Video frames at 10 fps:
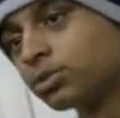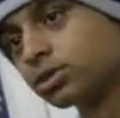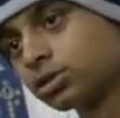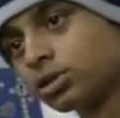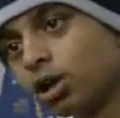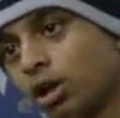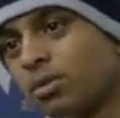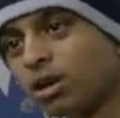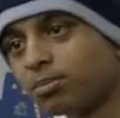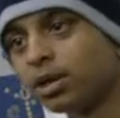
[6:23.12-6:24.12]
some
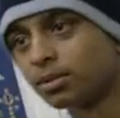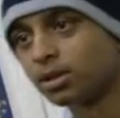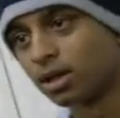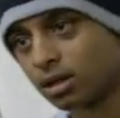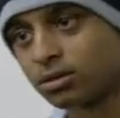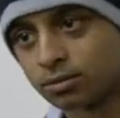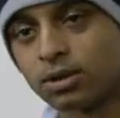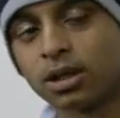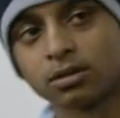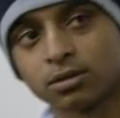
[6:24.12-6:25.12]
certain amount of people that are
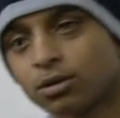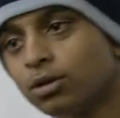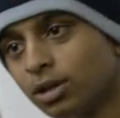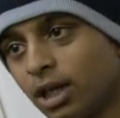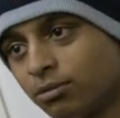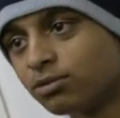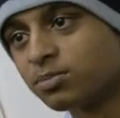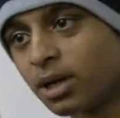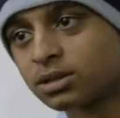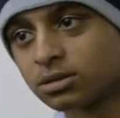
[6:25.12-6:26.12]
like good, like
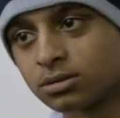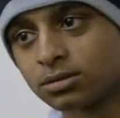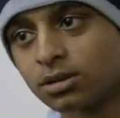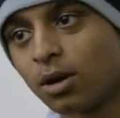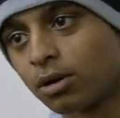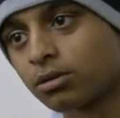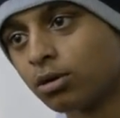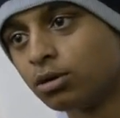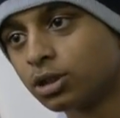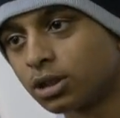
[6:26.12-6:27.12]
respect our
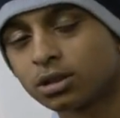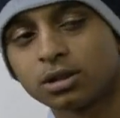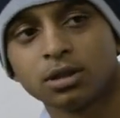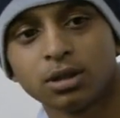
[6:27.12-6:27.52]
culture,